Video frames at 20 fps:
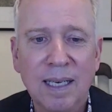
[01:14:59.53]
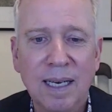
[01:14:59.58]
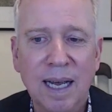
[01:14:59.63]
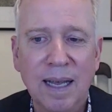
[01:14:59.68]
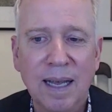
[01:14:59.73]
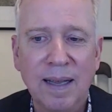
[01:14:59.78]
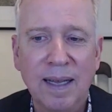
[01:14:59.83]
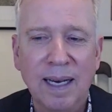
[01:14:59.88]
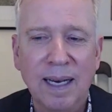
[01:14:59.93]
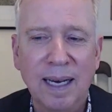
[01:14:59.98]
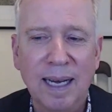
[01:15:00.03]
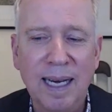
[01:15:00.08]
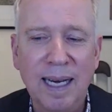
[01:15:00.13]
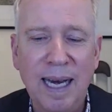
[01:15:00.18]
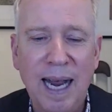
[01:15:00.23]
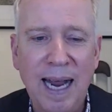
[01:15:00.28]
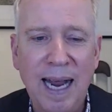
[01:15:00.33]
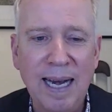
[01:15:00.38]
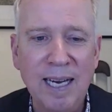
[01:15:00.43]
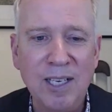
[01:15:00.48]
in the late
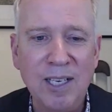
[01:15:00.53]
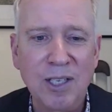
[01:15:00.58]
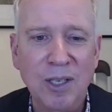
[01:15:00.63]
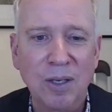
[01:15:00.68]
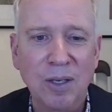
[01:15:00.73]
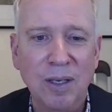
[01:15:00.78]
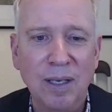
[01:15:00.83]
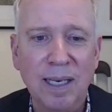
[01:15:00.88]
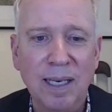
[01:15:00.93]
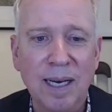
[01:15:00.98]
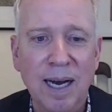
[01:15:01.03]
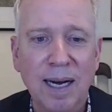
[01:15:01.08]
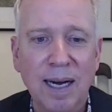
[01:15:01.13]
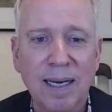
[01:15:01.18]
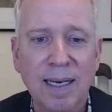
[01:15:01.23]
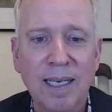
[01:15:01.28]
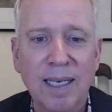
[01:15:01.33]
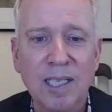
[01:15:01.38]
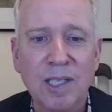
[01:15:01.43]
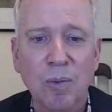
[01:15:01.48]
80s, early
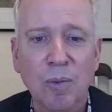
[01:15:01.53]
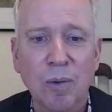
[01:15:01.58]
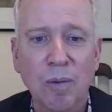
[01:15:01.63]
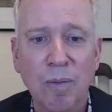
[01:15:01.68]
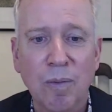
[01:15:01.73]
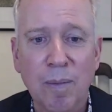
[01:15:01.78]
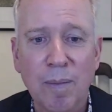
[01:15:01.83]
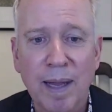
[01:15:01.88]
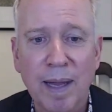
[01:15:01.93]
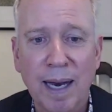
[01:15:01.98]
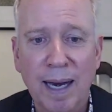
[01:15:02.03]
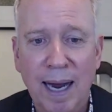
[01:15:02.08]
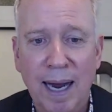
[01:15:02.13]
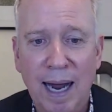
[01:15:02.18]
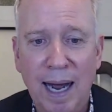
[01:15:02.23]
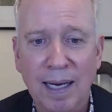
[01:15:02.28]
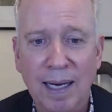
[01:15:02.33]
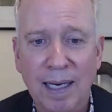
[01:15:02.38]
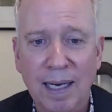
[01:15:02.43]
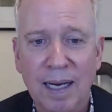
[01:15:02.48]
90s, where women that
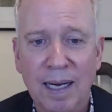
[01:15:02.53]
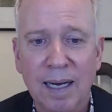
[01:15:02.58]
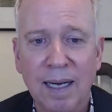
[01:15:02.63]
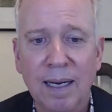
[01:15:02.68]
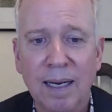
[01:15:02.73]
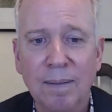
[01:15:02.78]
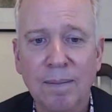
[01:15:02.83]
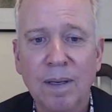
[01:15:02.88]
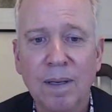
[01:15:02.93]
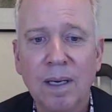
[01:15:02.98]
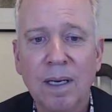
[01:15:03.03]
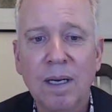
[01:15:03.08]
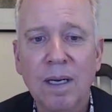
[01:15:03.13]
had Lyme